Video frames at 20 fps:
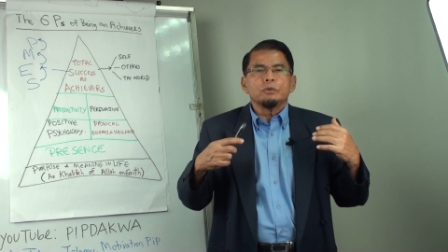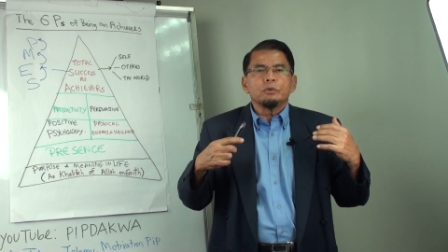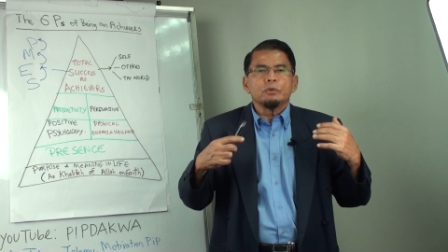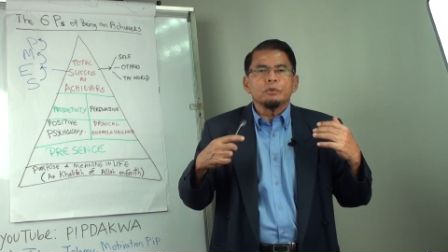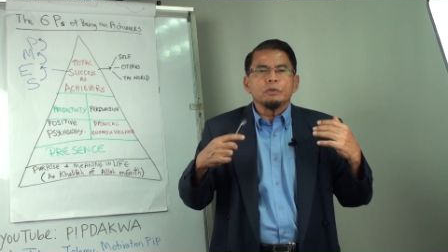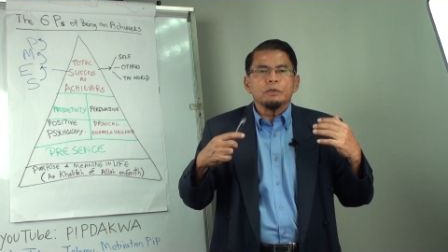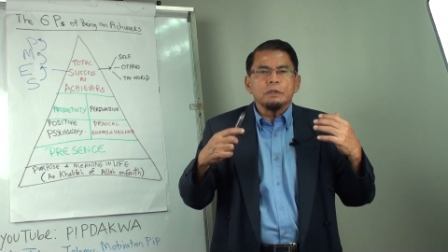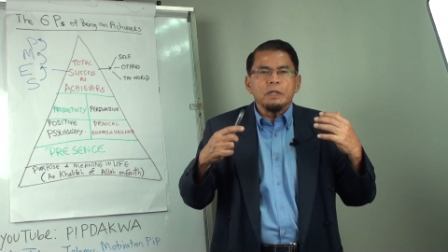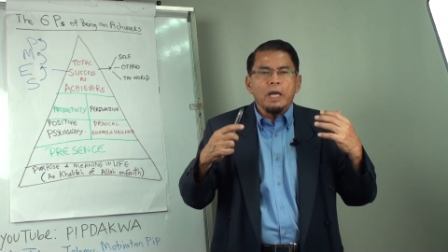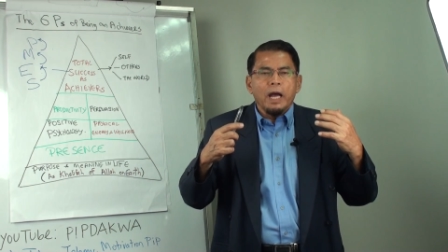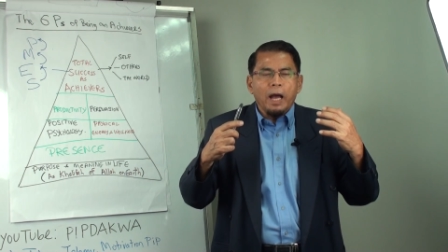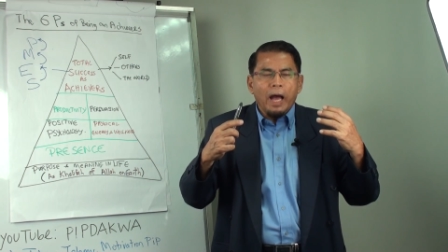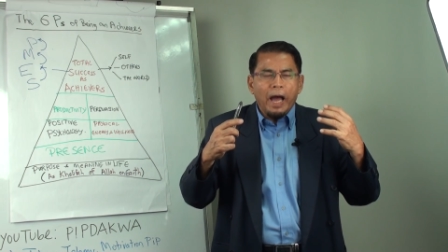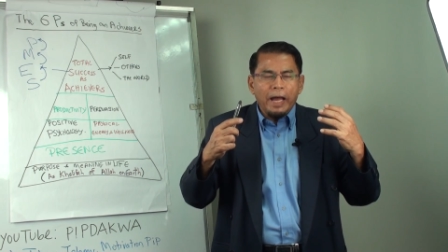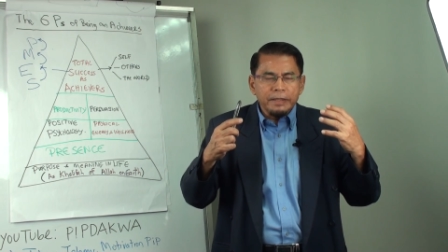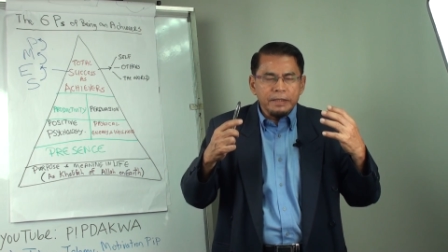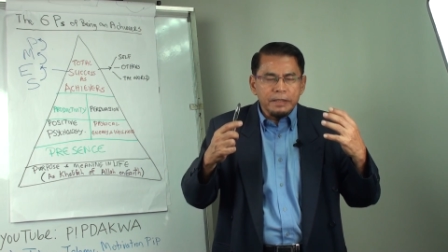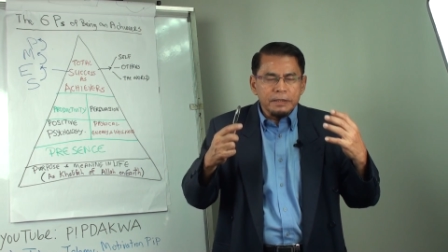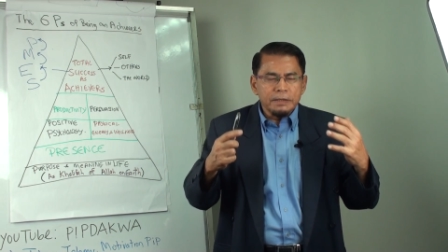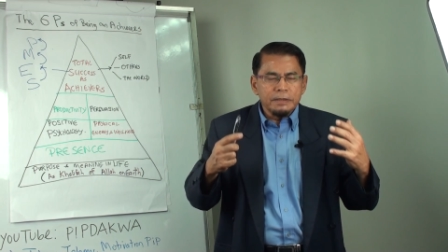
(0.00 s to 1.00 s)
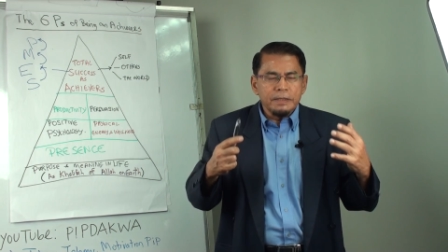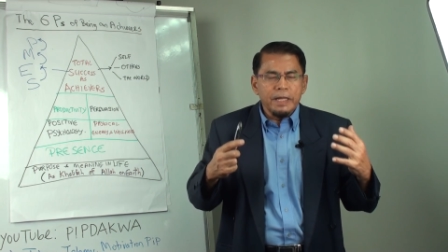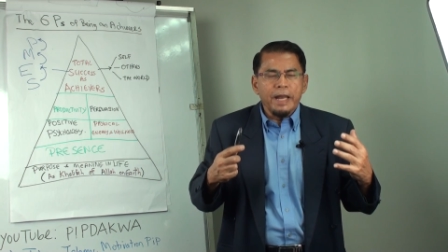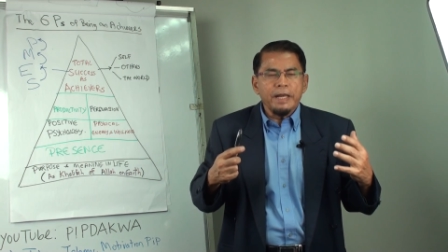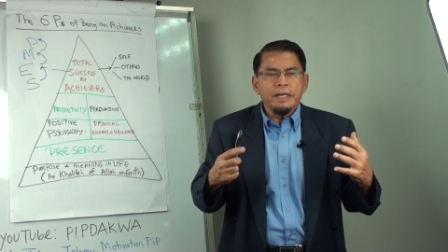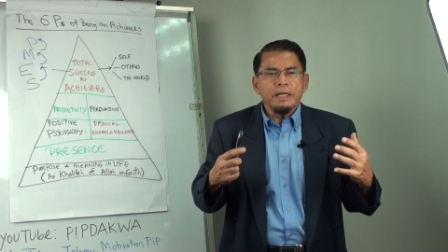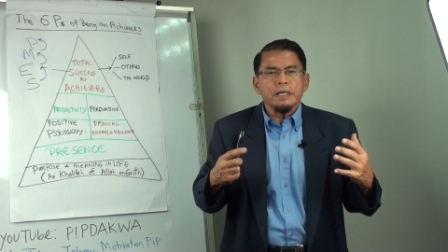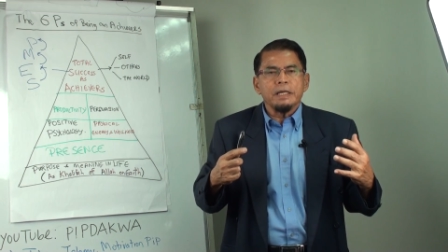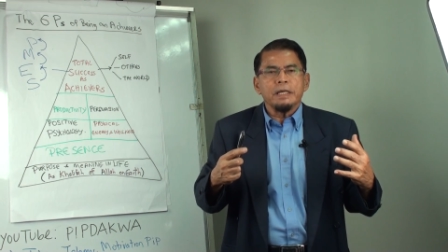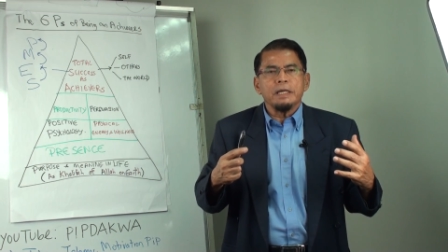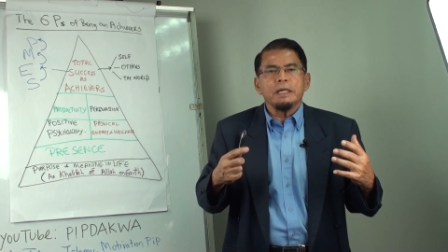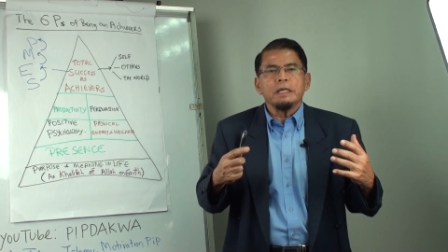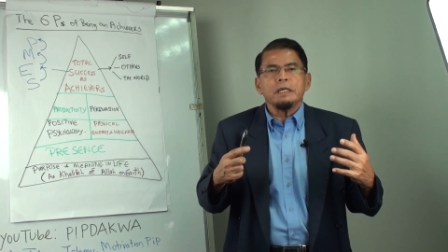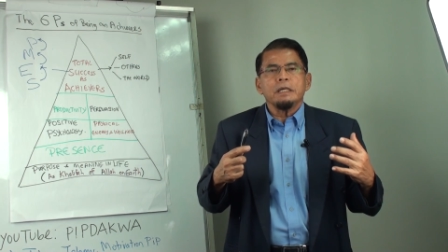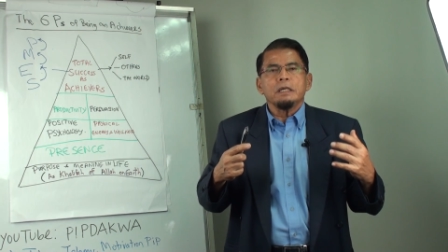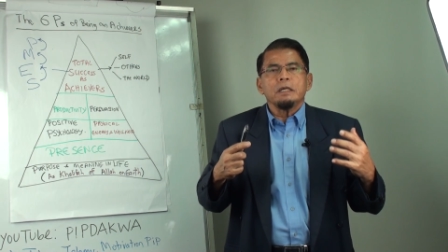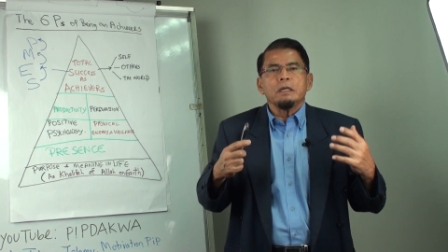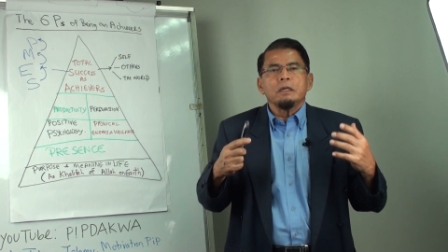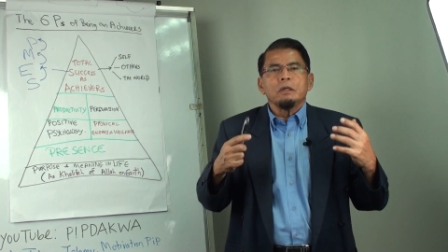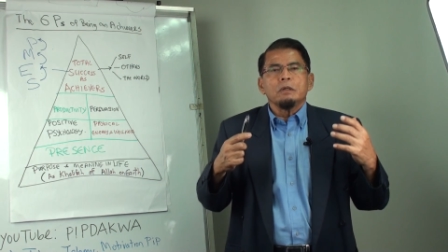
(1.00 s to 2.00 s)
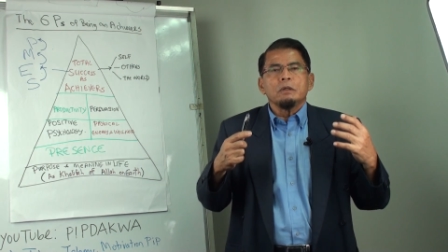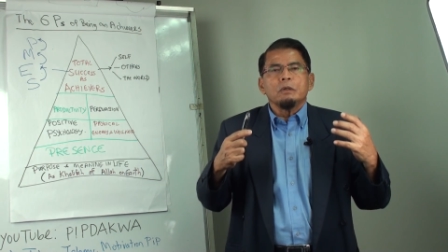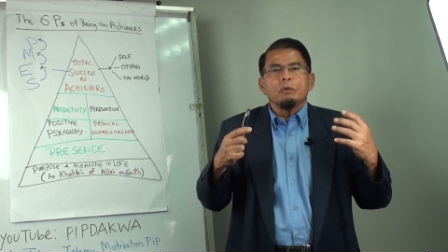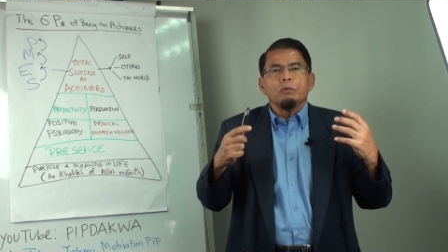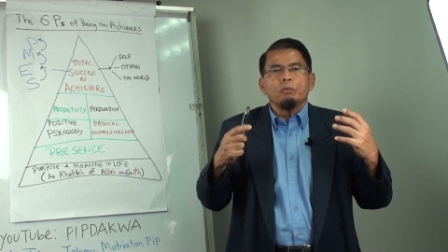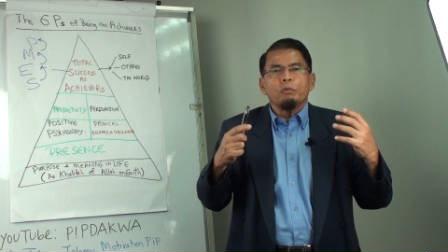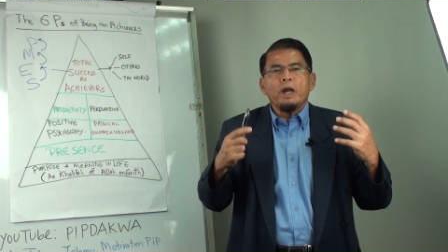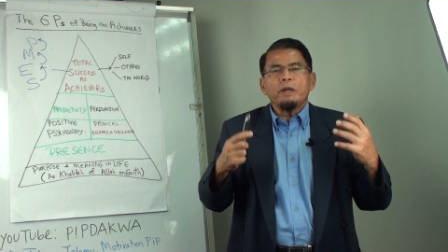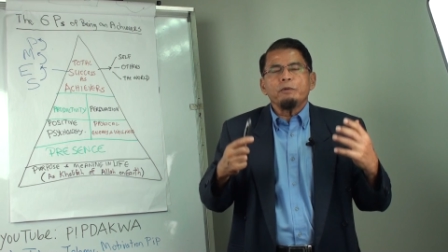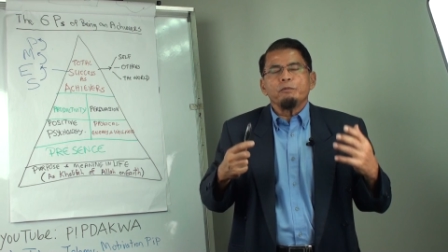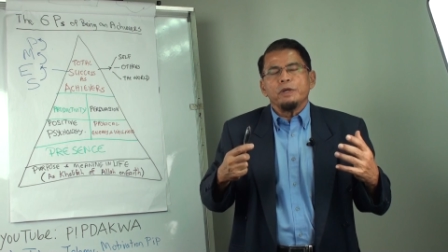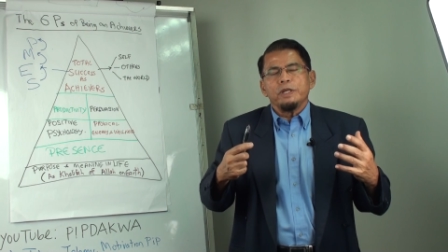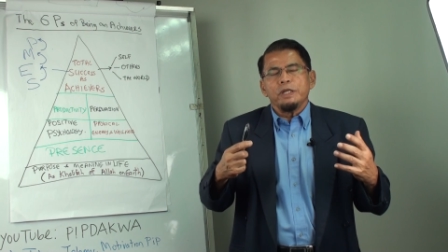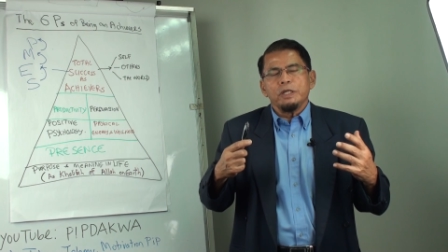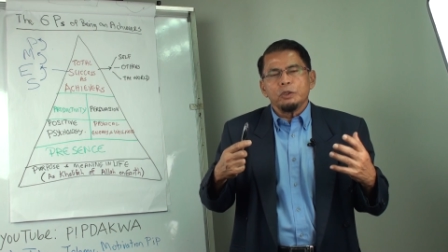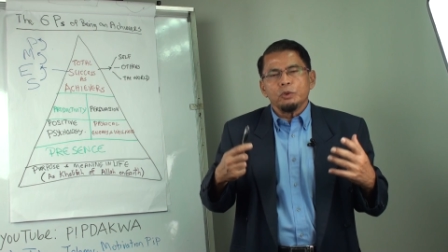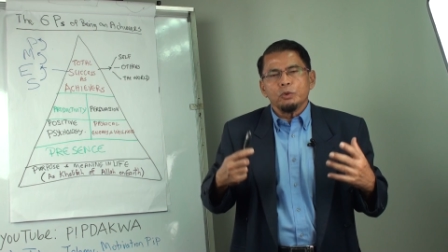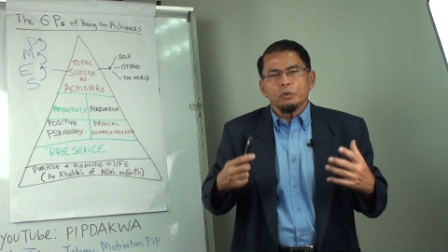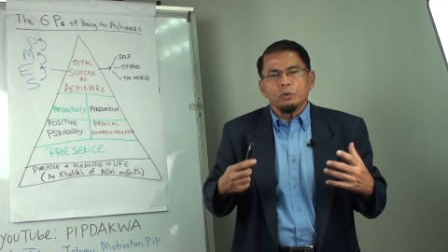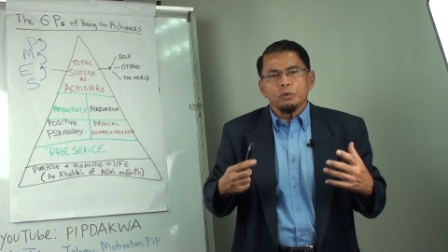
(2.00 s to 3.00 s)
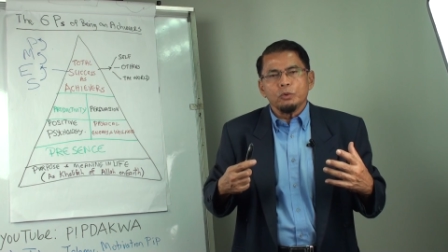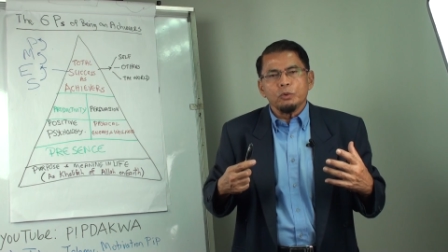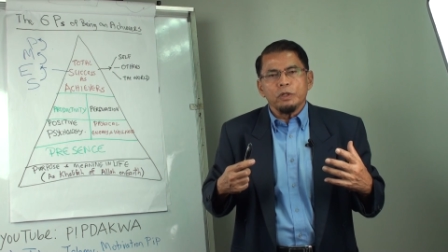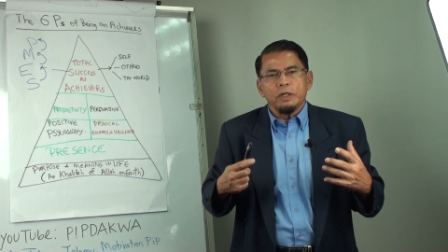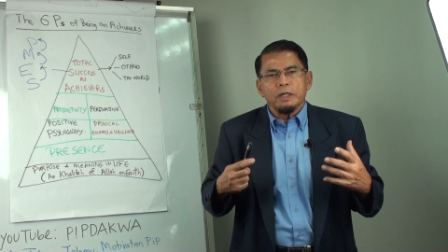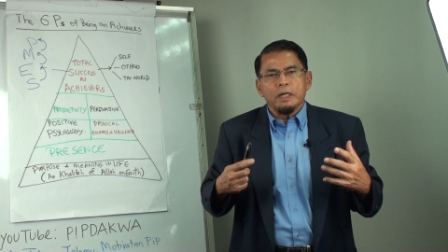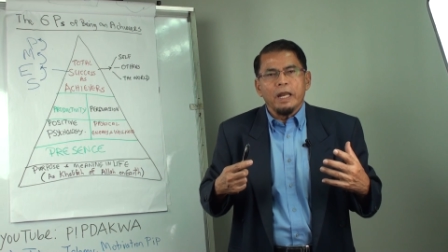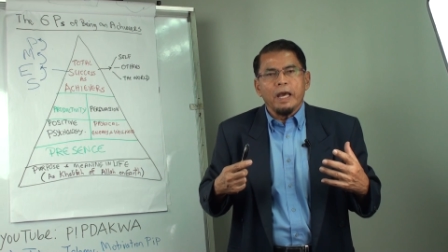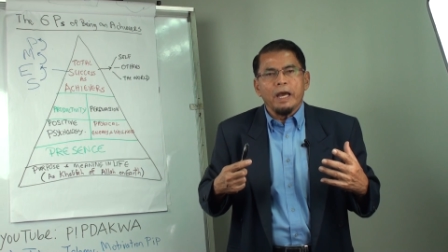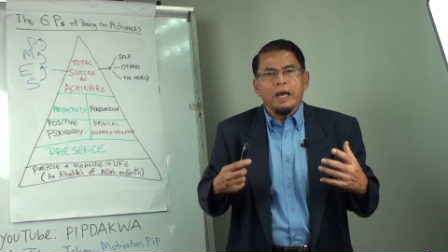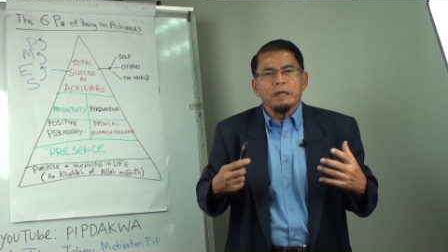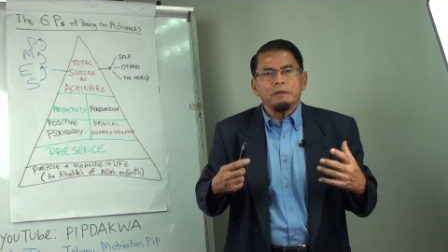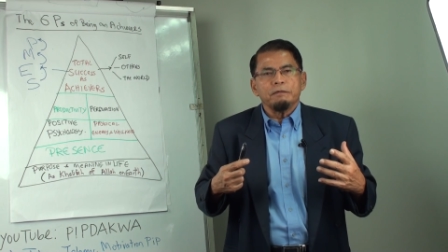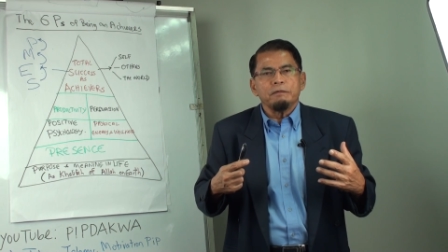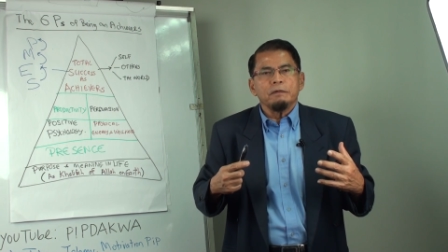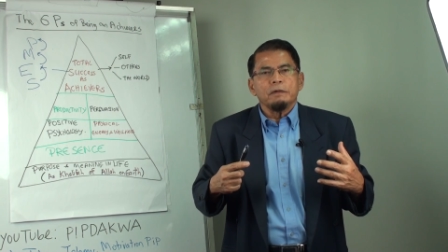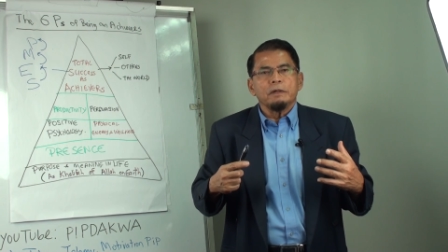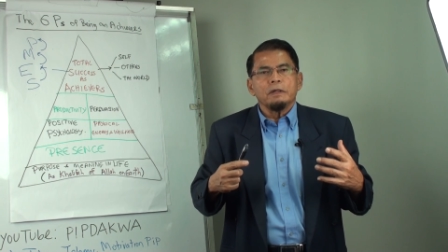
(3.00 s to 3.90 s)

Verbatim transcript: to understanding what we need to do in life